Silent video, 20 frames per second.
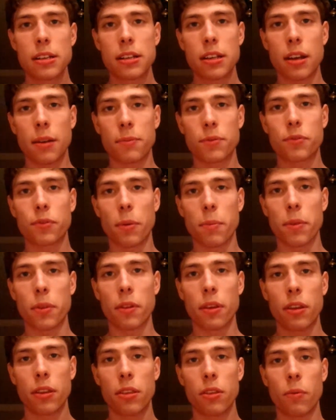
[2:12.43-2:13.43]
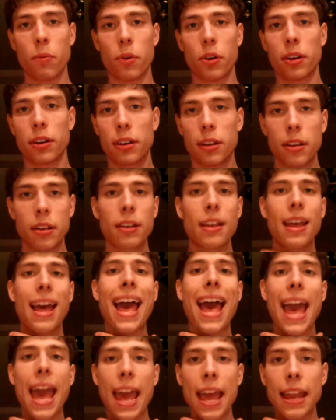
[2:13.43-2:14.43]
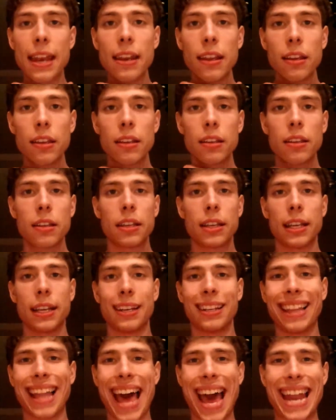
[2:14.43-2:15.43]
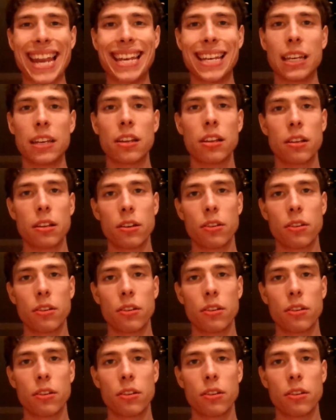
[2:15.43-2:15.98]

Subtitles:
comes from the word head in Latin,